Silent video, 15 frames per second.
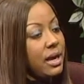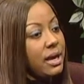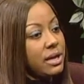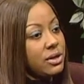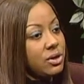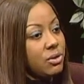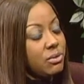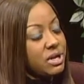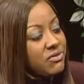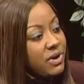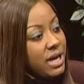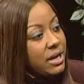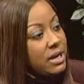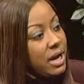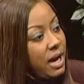and if I
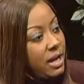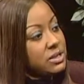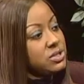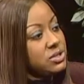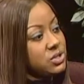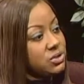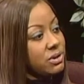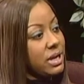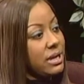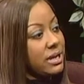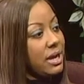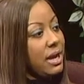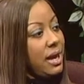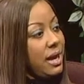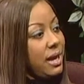can concentrate
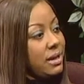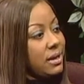and